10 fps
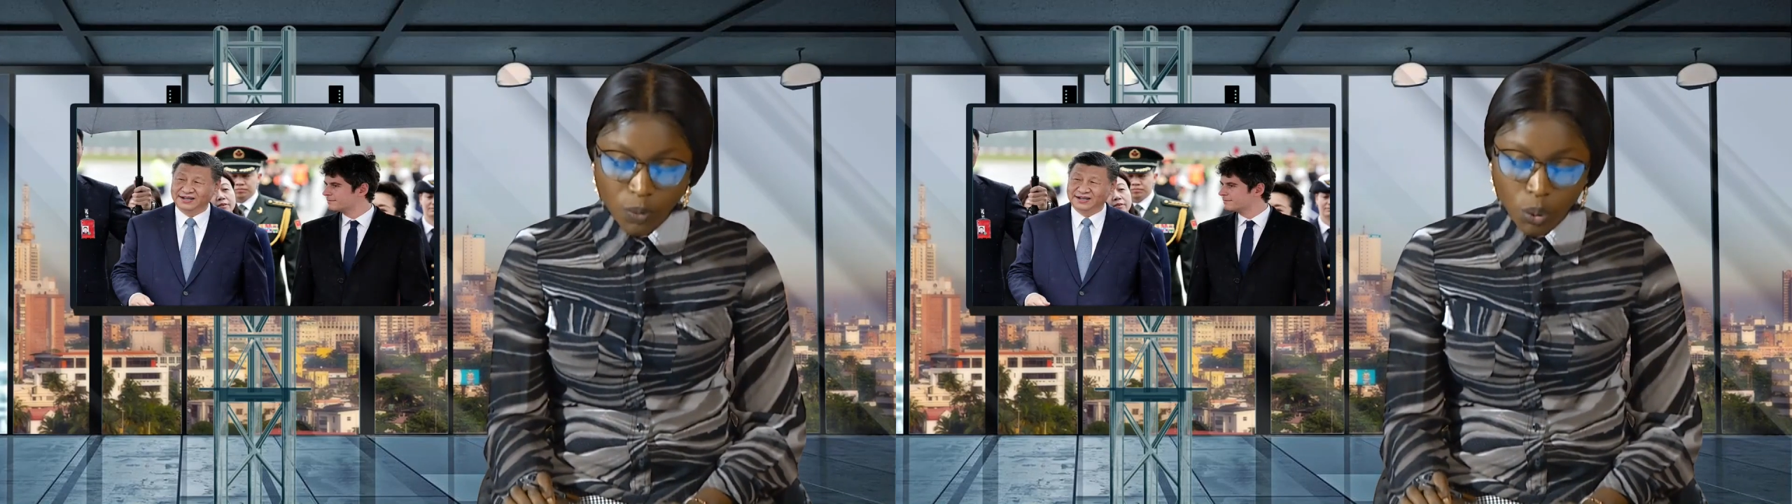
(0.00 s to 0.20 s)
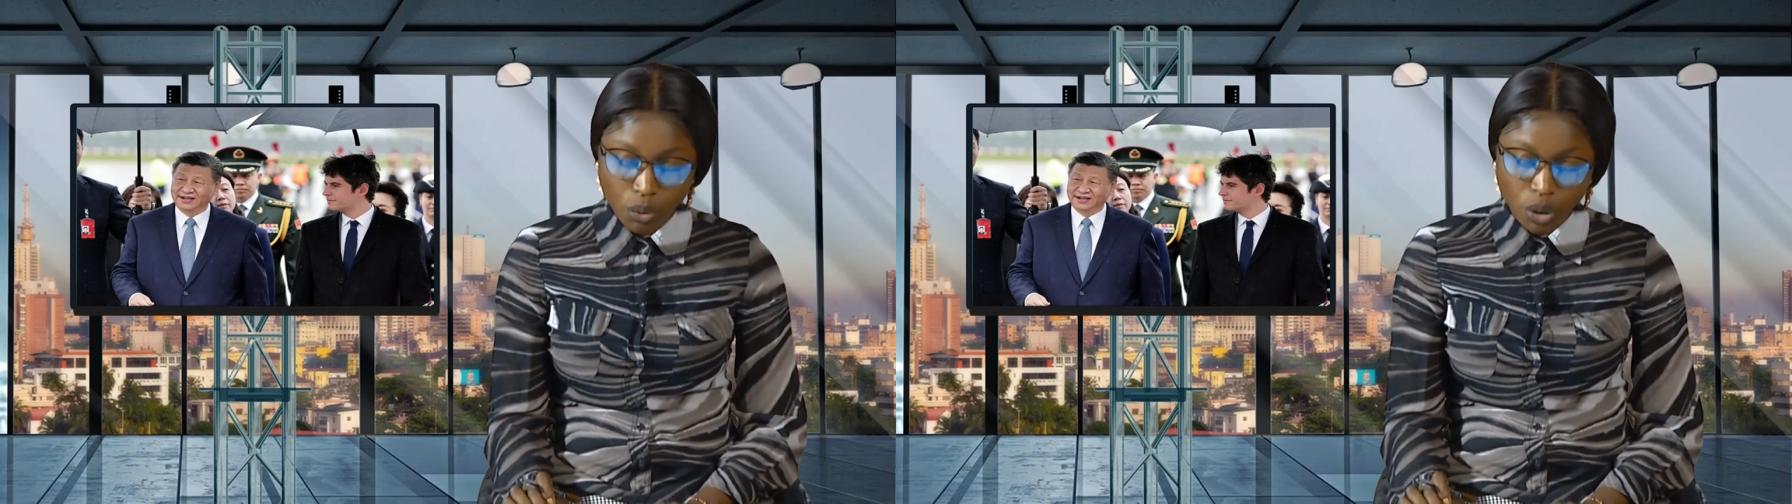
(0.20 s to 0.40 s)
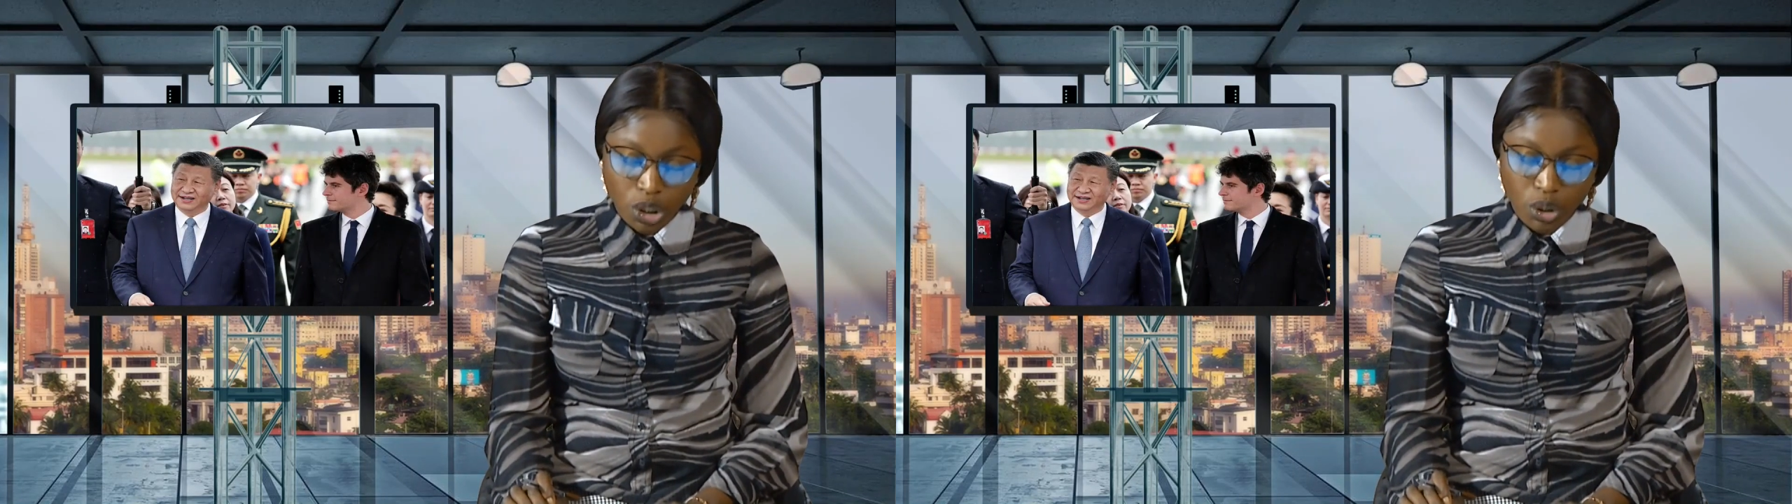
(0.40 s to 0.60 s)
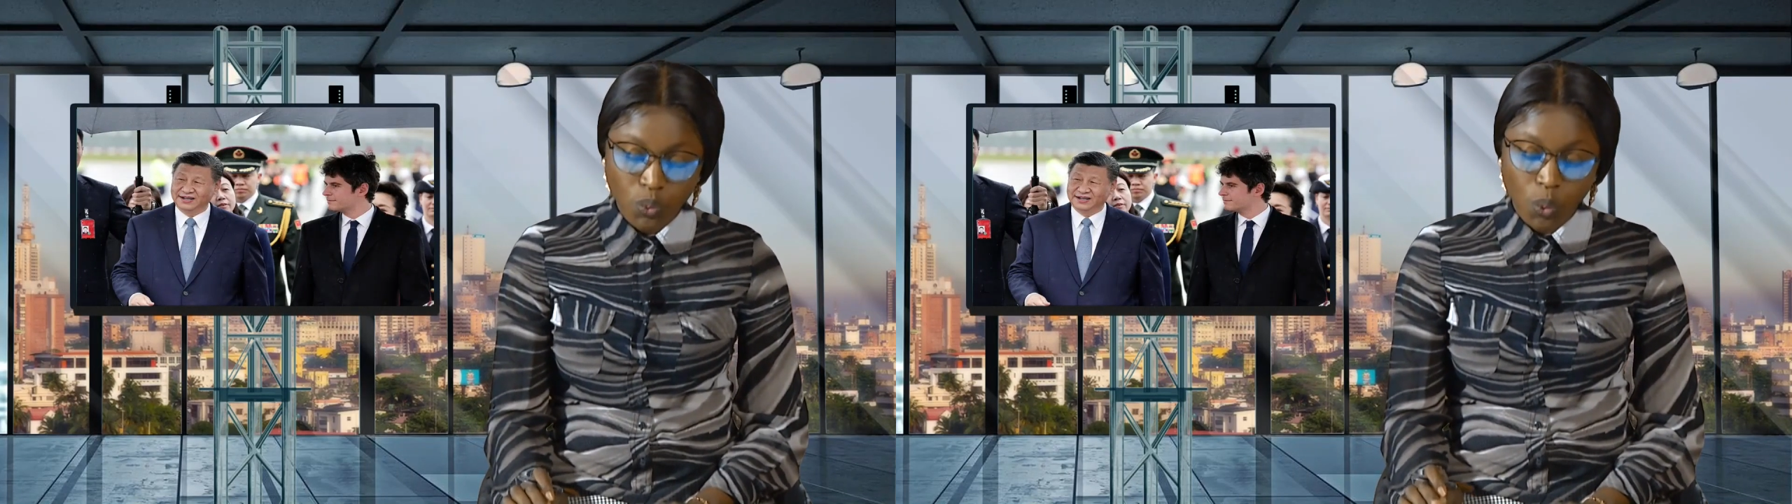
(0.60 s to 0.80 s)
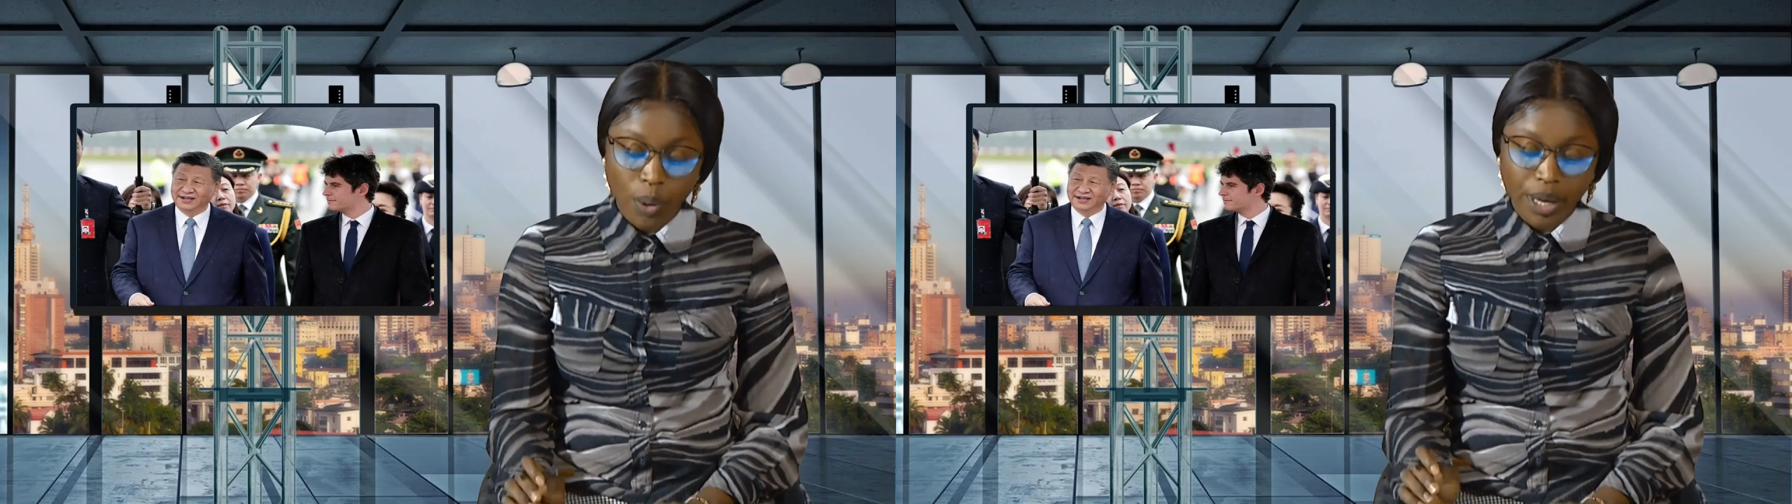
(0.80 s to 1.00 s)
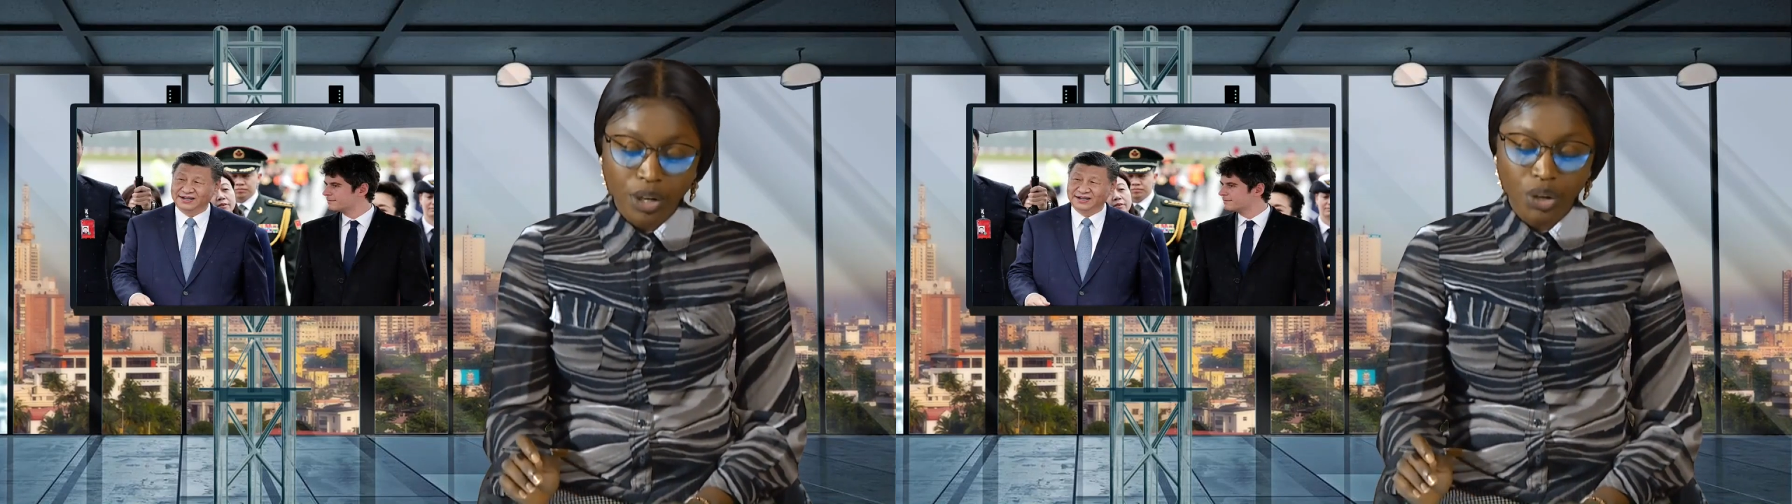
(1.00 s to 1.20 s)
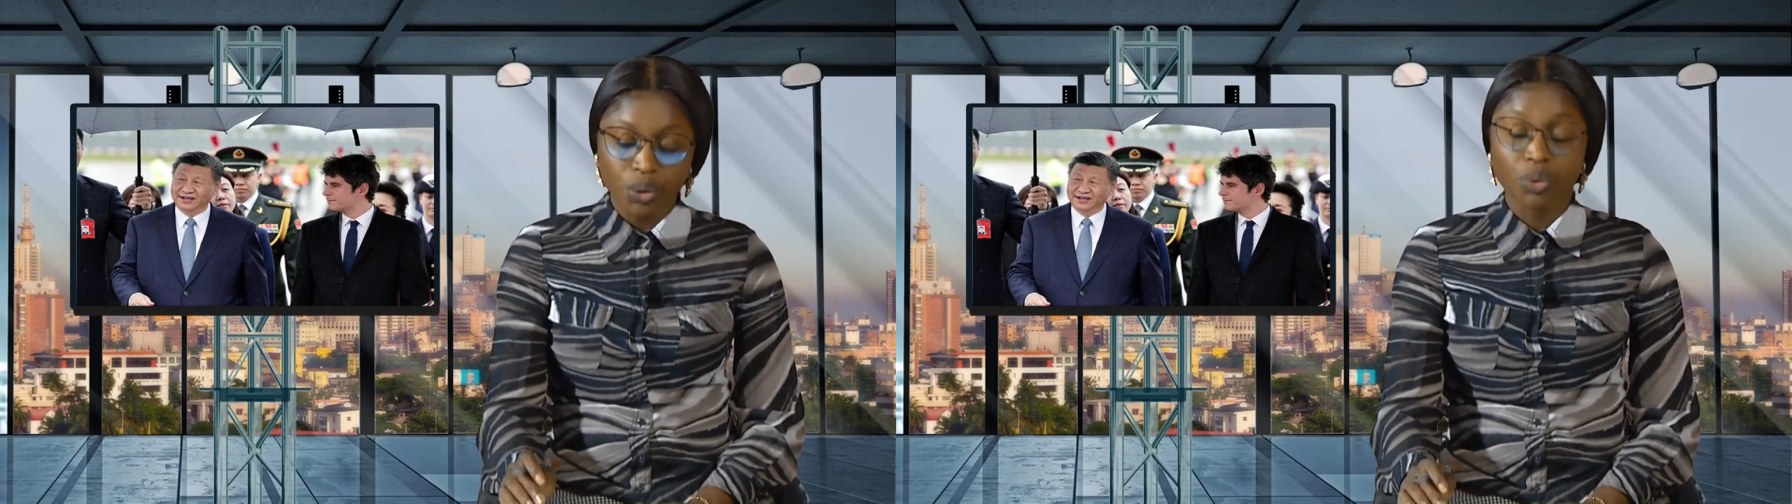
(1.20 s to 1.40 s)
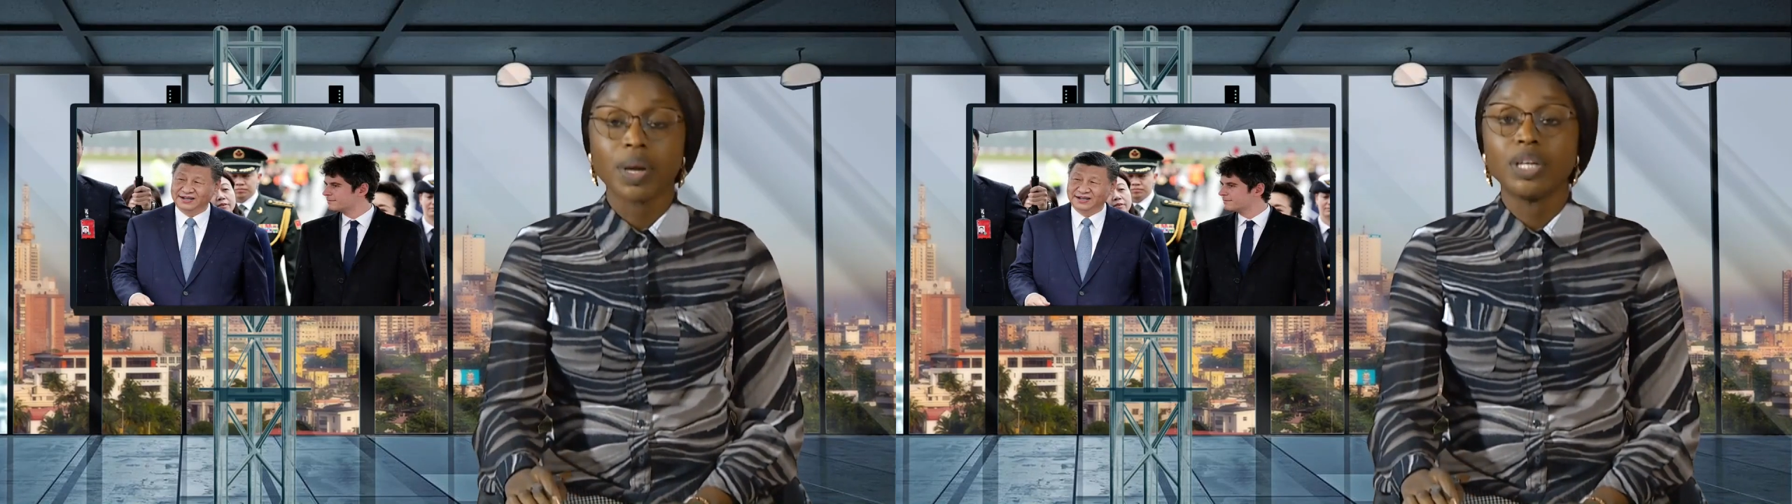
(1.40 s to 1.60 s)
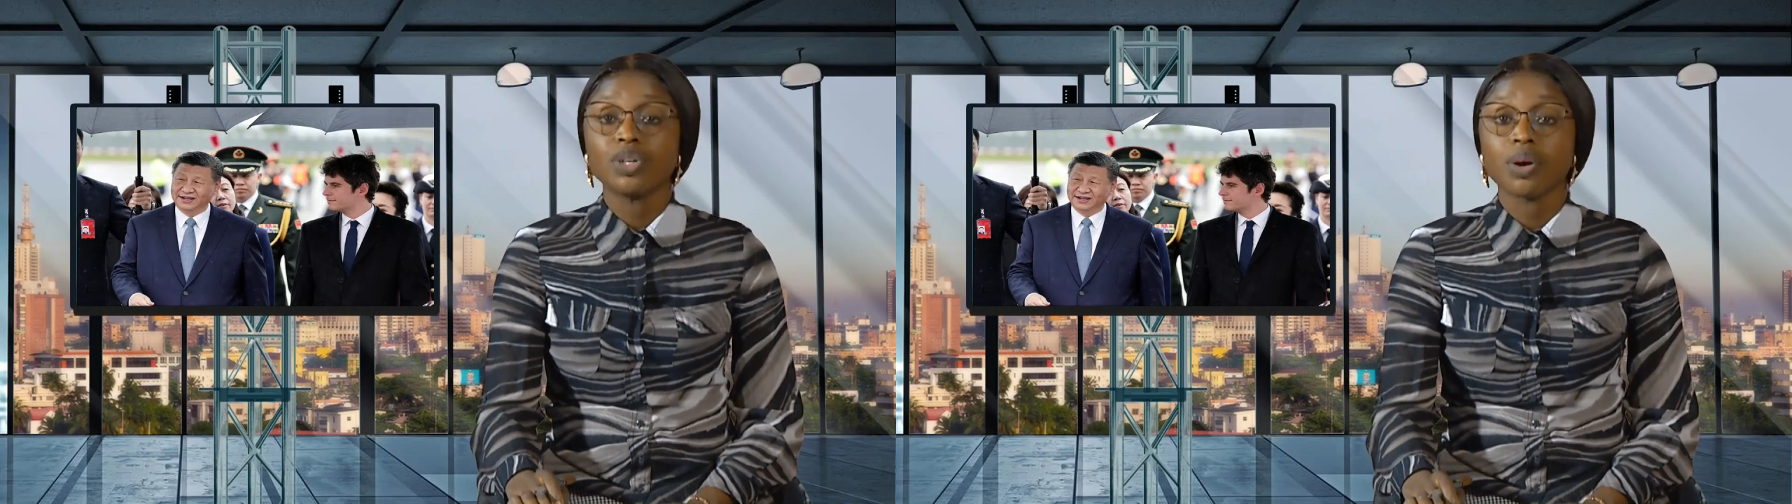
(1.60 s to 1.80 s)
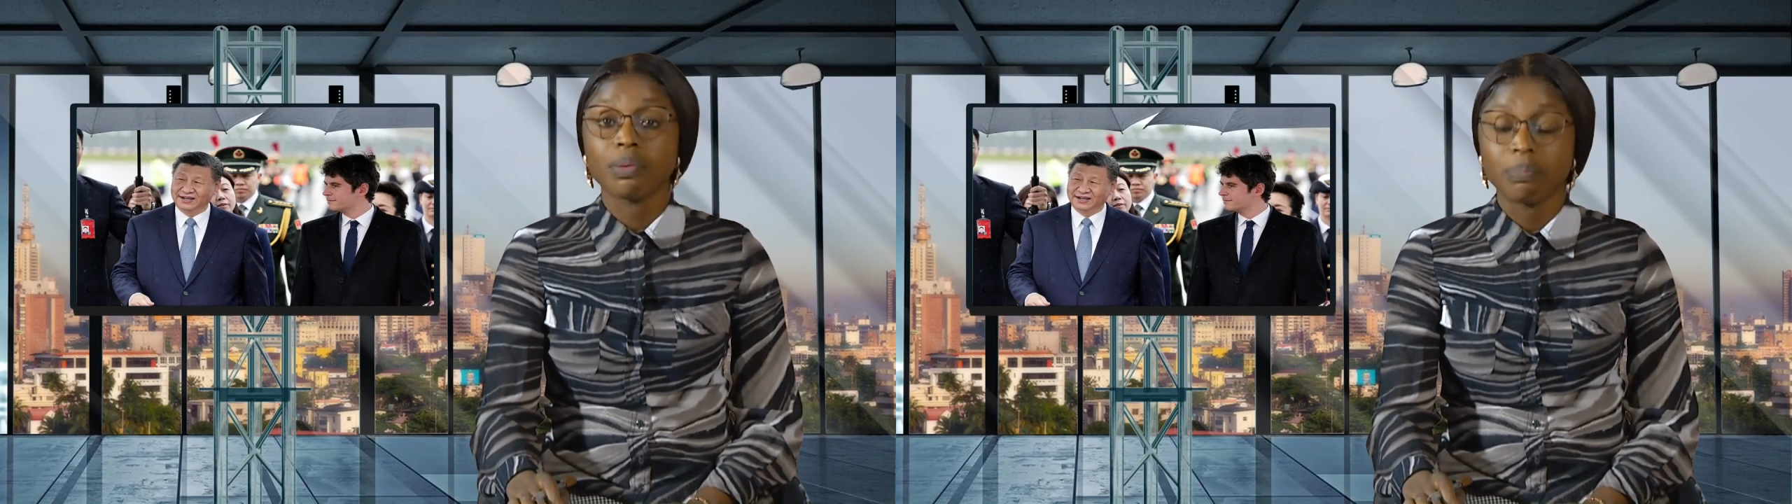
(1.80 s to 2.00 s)
for Russia's war in Ukraine
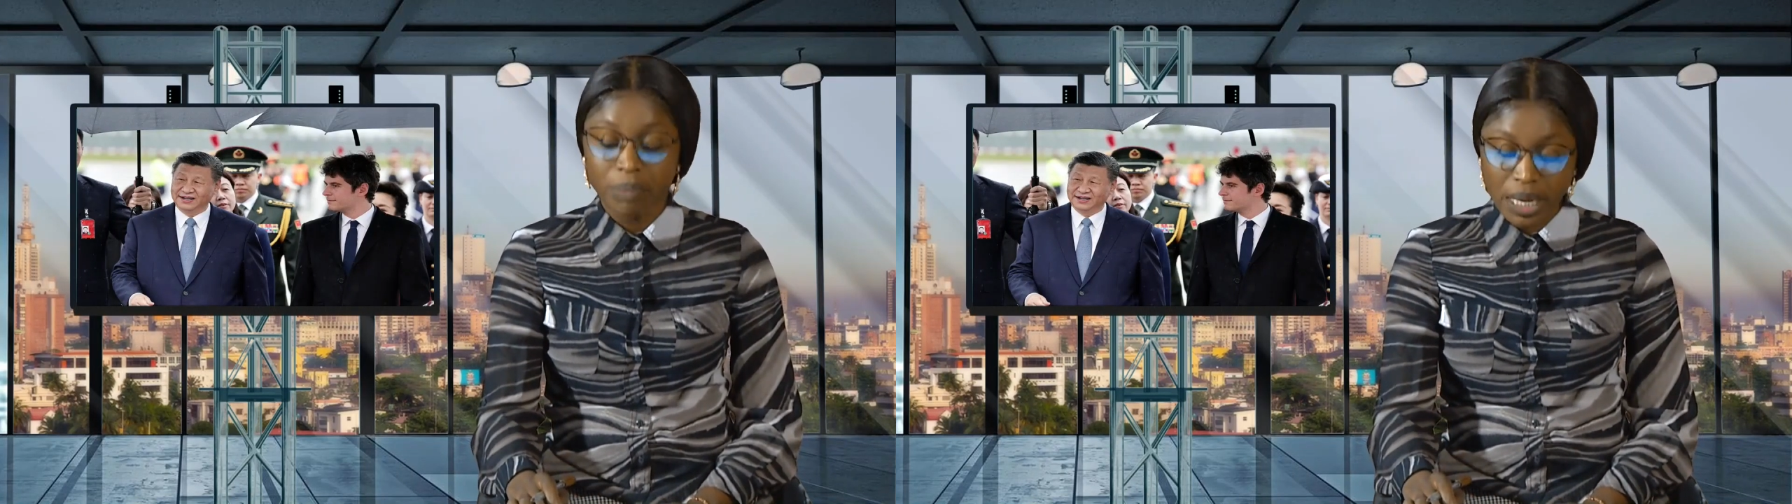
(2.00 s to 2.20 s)
during